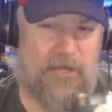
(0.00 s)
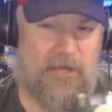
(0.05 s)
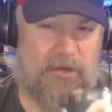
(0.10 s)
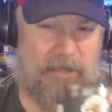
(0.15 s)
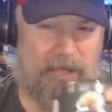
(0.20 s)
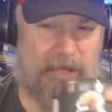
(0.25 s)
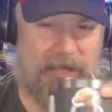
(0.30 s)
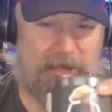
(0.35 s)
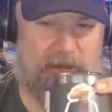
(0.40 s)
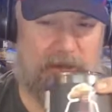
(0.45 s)
don't
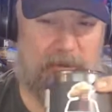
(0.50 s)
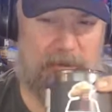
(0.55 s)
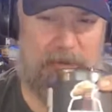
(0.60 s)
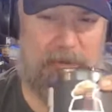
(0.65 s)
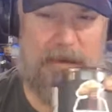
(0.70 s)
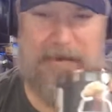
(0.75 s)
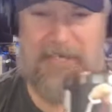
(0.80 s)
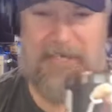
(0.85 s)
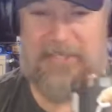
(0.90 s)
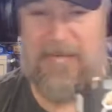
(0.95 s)
collect
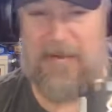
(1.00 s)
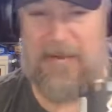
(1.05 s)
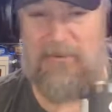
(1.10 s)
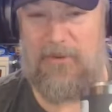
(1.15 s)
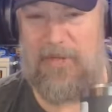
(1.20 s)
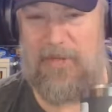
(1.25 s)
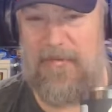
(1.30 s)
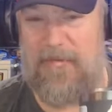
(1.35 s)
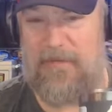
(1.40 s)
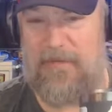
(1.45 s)
Superman. It's not
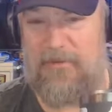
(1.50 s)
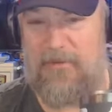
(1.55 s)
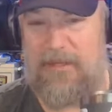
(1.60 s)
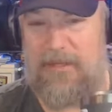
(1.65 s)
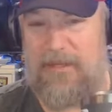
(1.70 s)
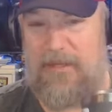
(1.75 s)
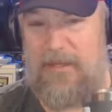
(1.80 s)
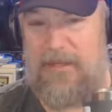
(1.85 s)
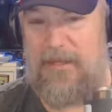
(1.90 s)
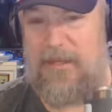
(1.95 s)
really
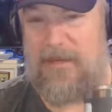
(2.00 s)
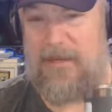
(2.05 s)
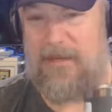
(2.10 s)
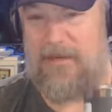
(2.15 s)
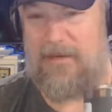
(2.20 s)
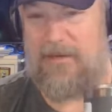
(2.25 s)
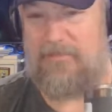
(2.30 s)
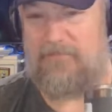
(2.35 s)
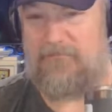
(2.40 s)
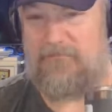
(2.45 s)

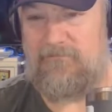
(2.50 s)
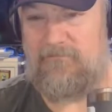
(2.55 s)
a